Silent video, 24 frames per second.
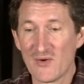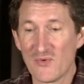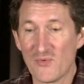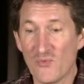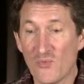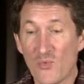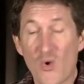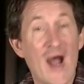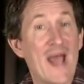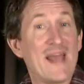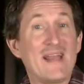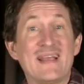
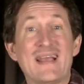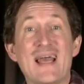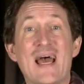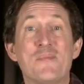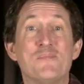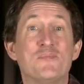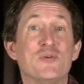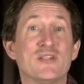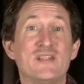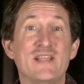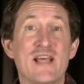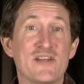Why did
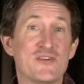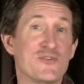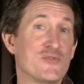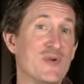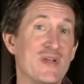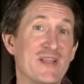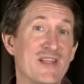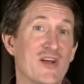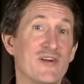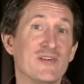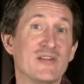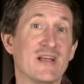God put that
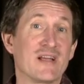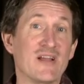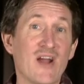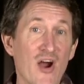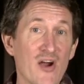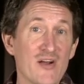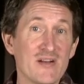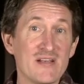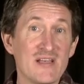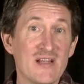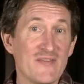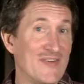tree there in the
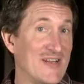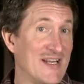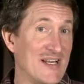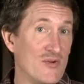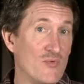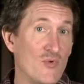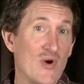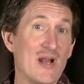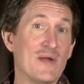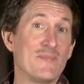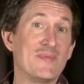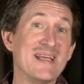garden if He
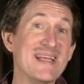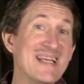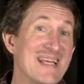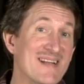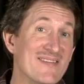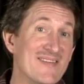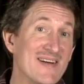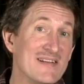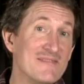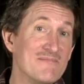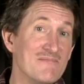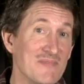didn't want them to eat of it?